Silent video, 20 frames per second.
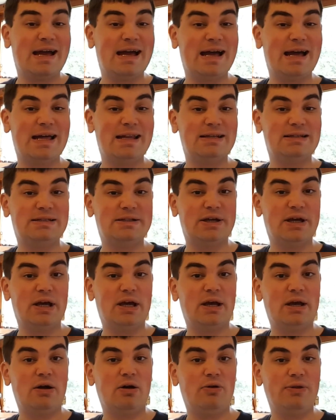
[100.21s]
And
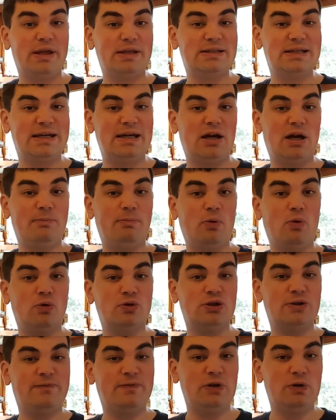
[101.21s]
on that day, I
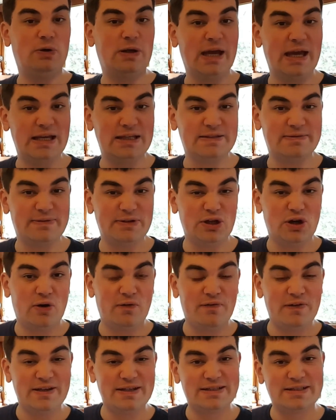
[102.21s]
bought a few cakes for the
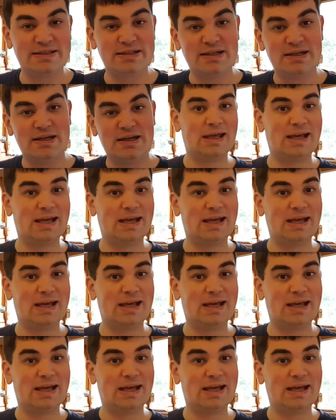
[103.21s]
office.